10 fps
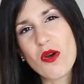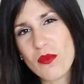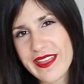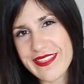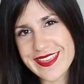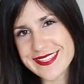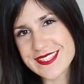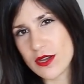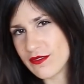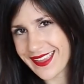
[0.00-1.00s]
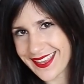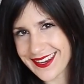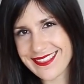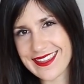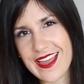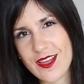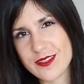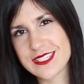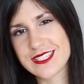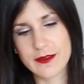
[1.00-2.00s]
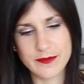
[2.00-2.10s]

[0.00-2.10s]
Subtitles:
I'll wear this over anything else.